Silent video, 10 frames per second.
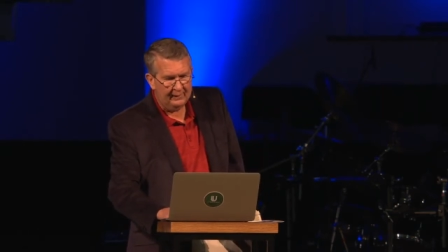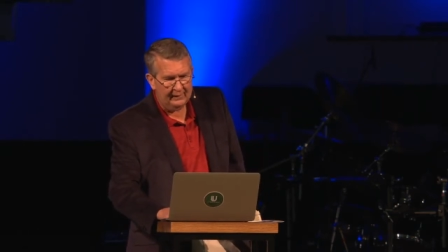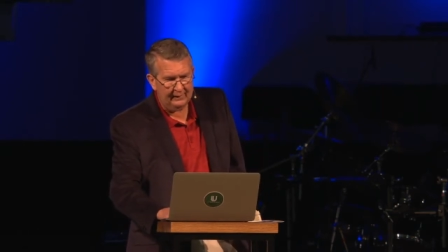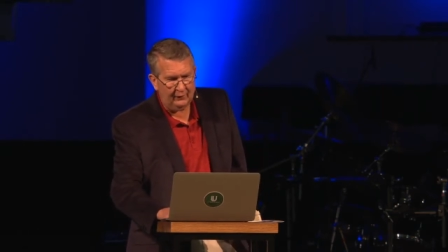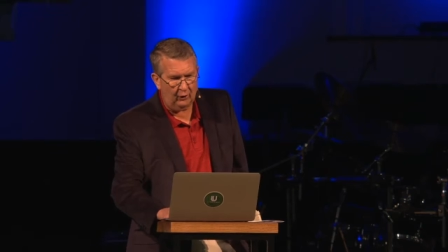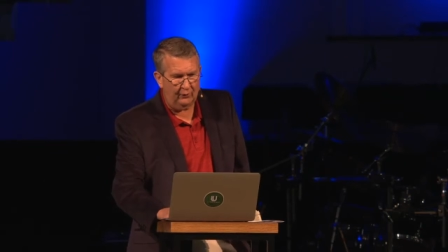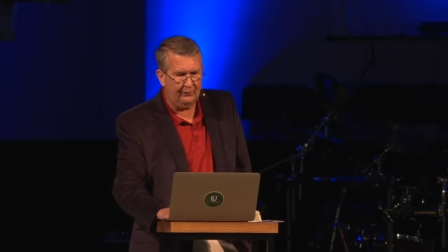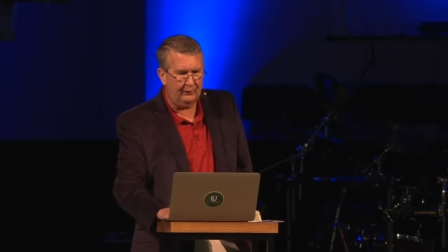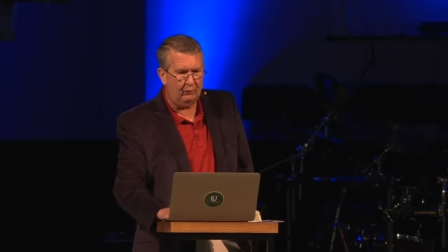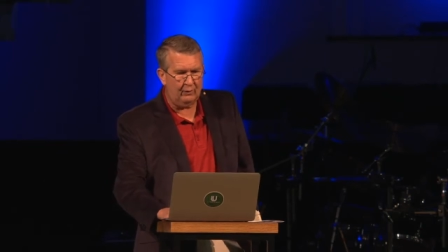Uh, called
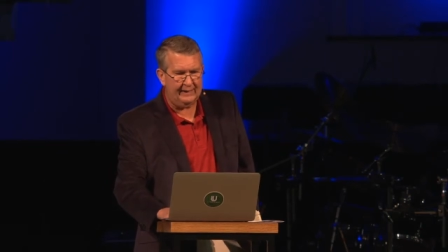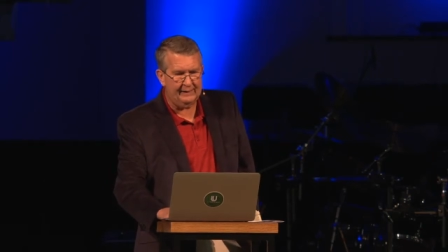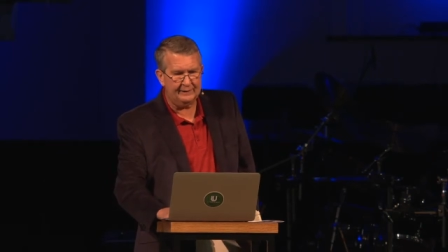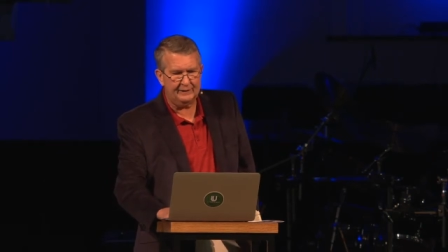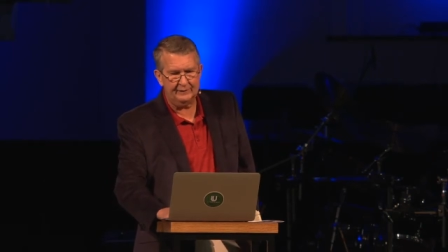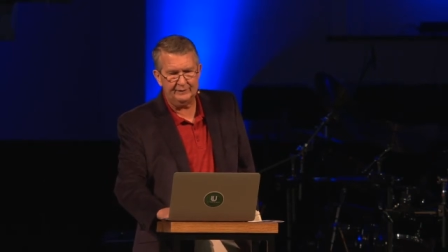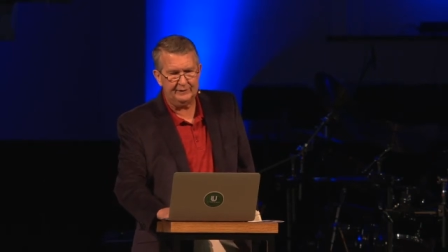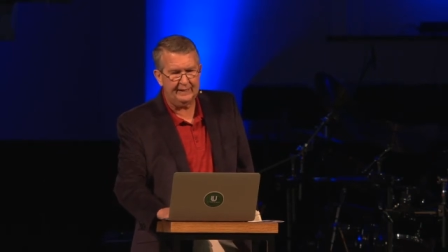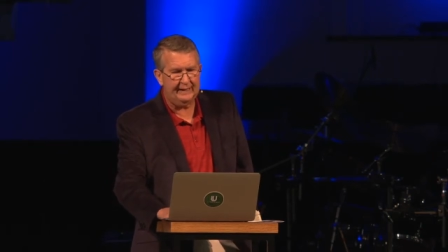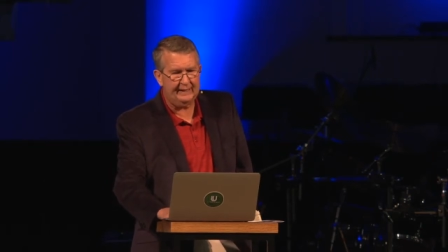the greatest
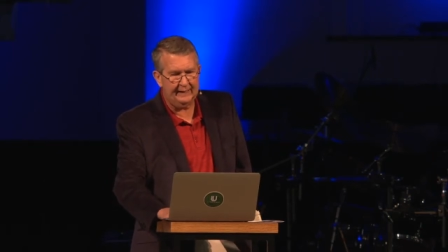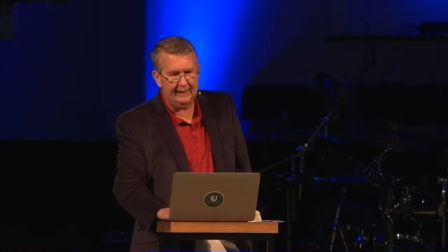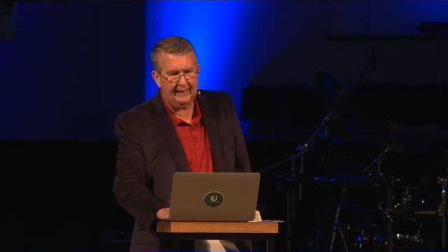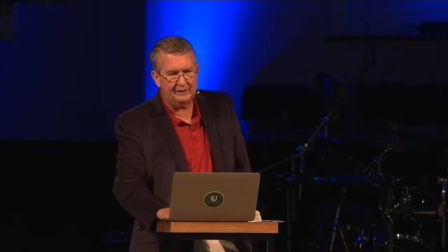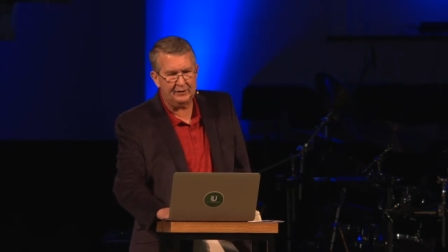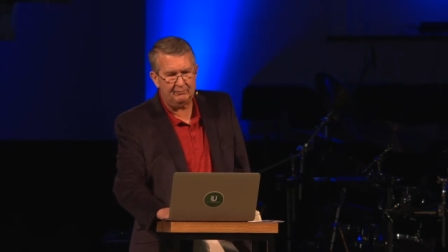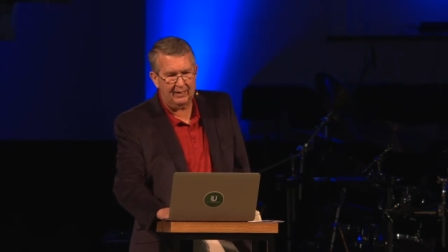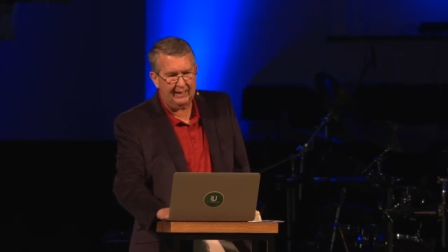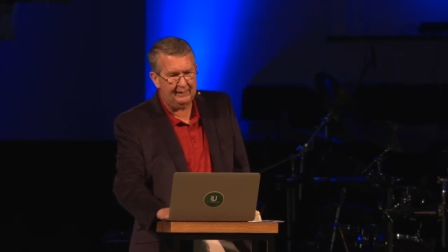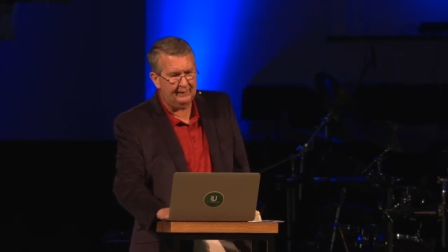city in Asia
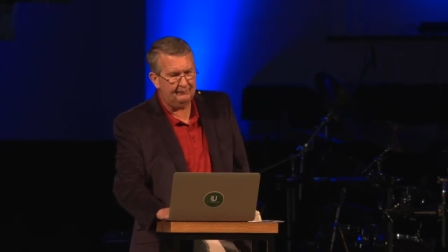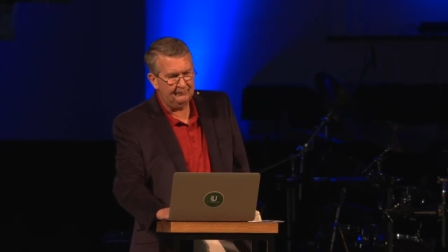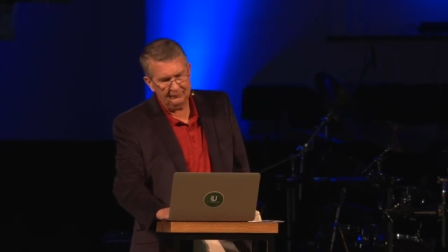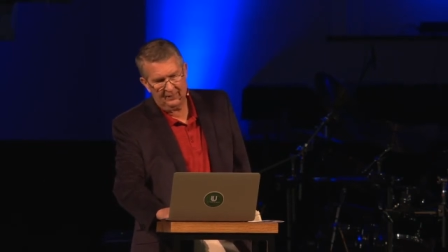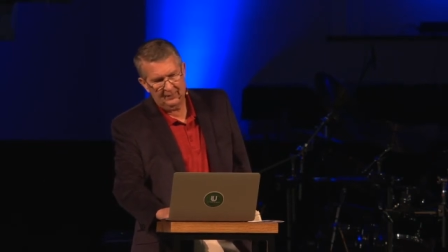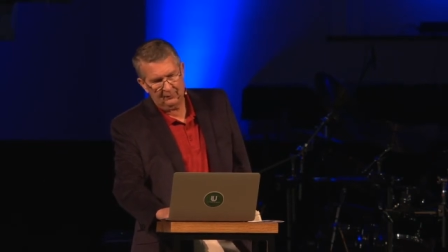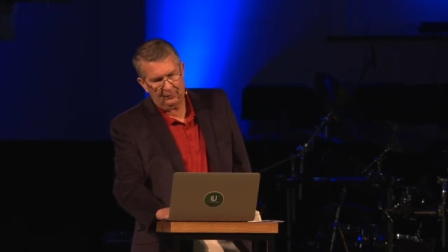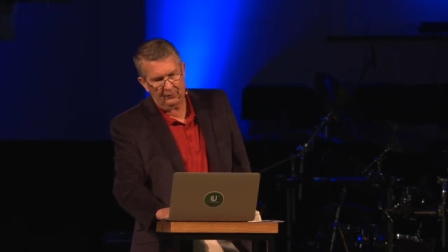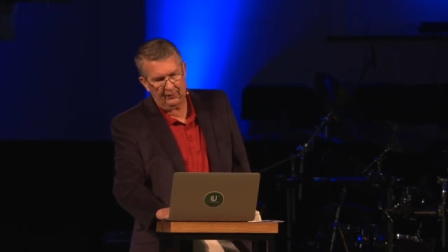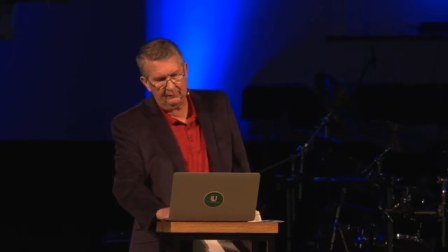Minor,
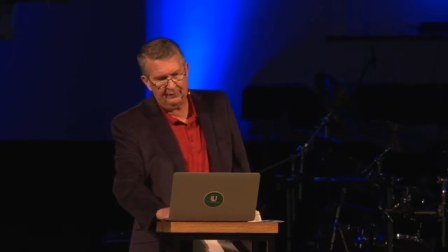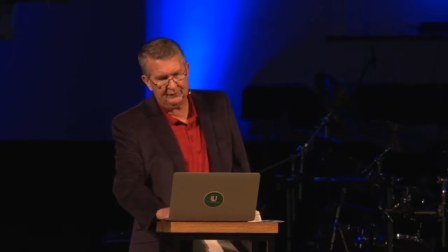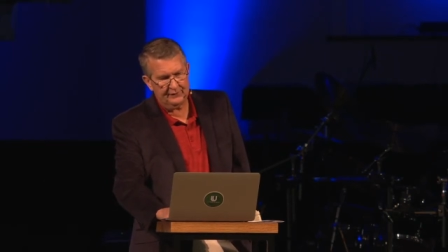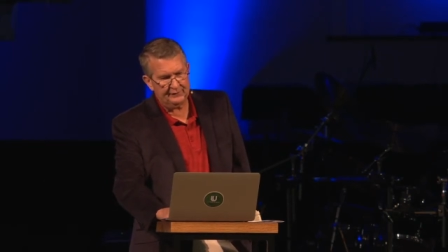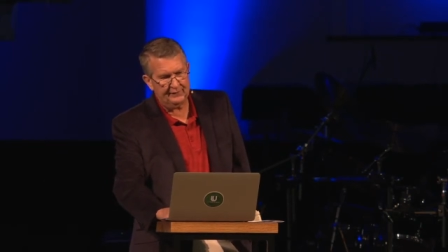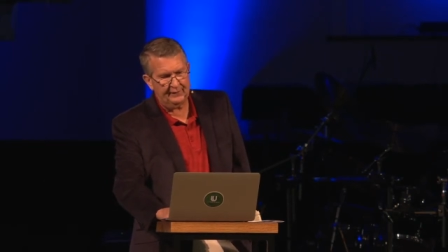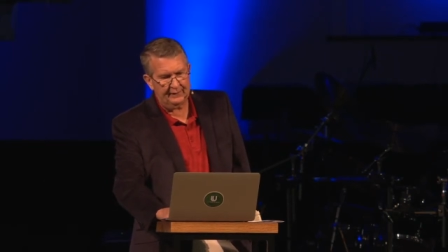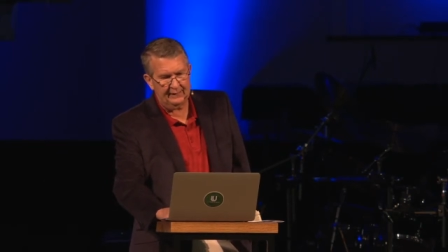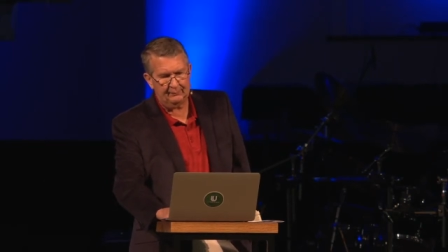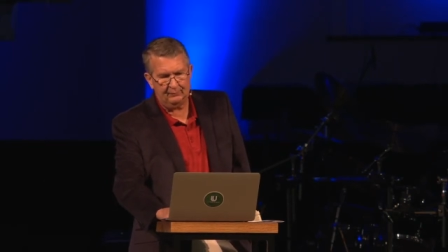Pergamos is the
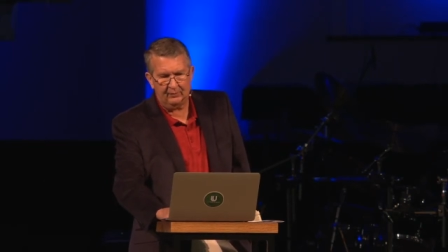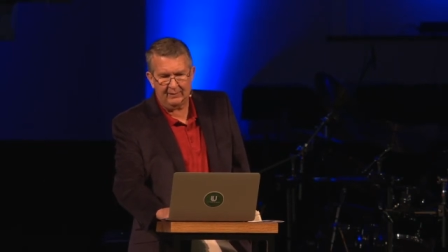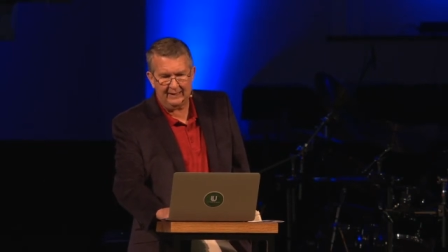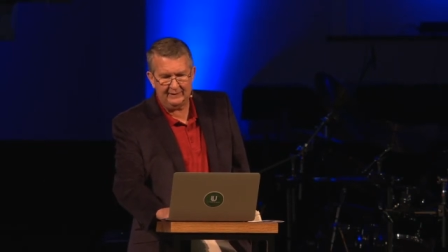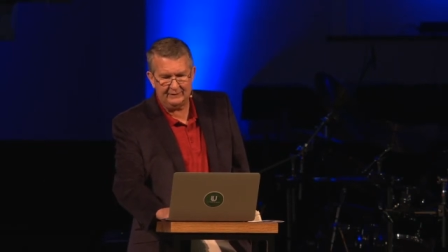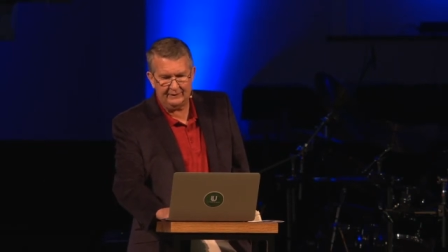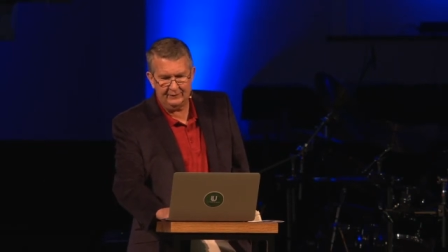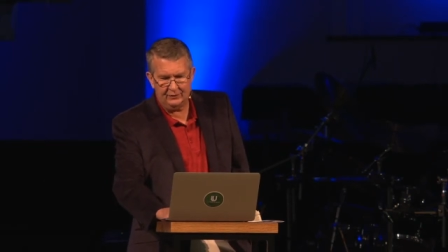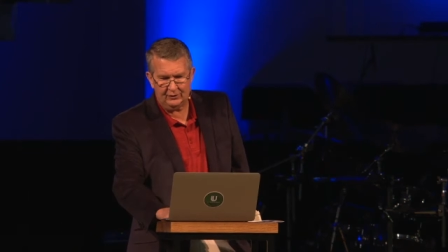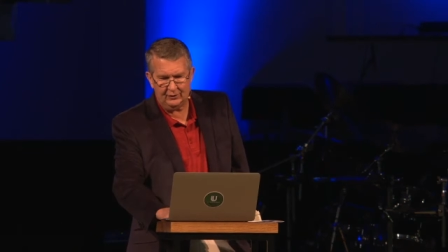
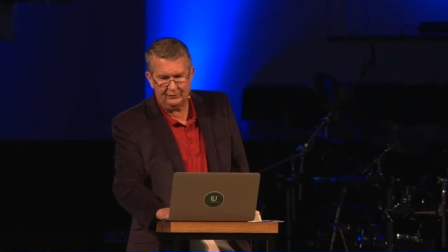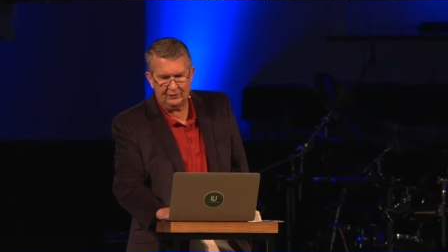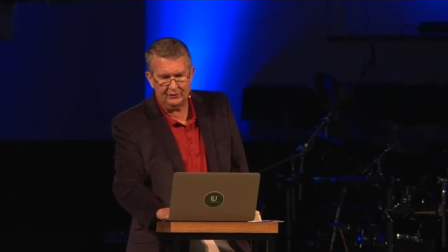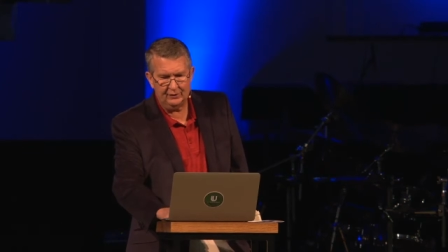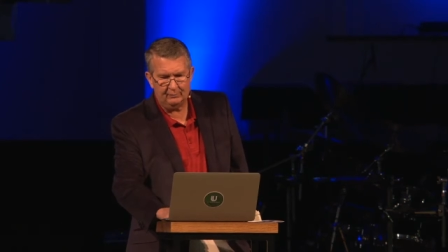compromising church.